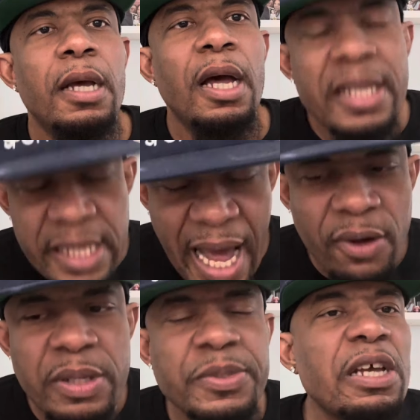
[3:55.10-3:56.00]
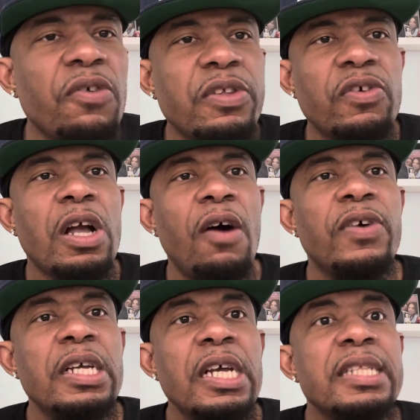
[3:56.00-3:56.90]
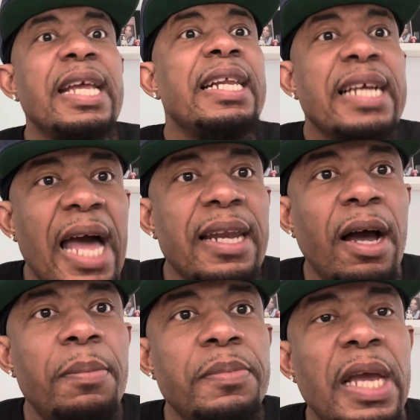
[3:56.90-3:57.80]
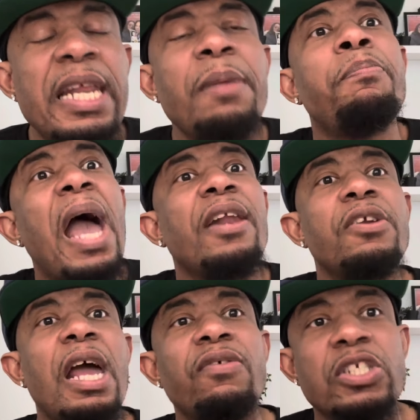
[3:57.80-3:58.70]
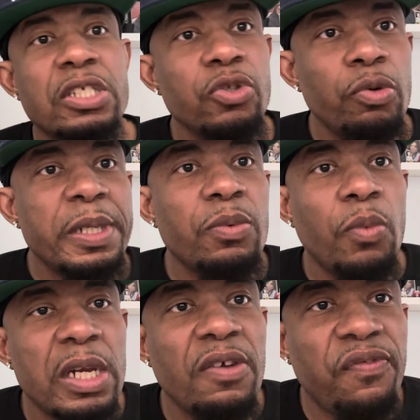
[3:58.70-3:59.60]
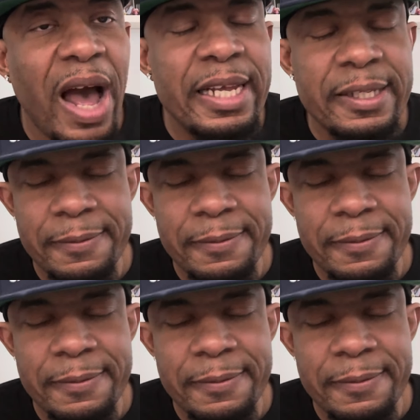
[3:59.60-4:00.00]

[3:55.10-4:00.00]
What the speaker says: And allow himself to recover. Then he got up and then battered Erickson Lubin and won the fight.